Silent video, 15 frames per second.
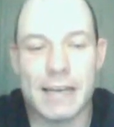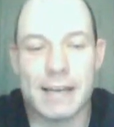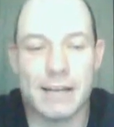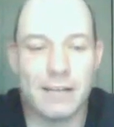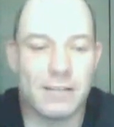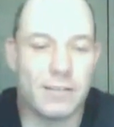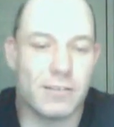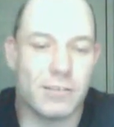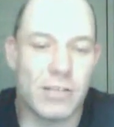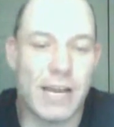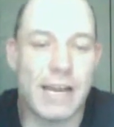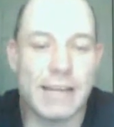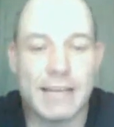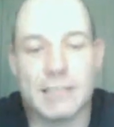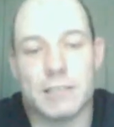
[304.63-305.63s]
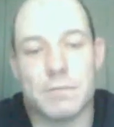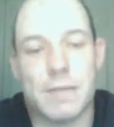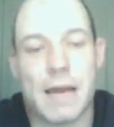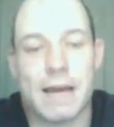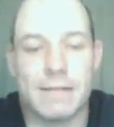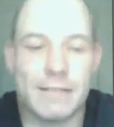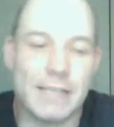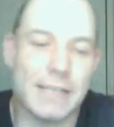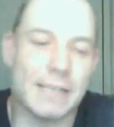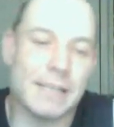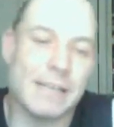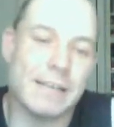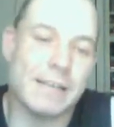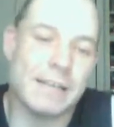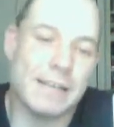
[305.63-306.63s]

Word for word: and Jan gets married, and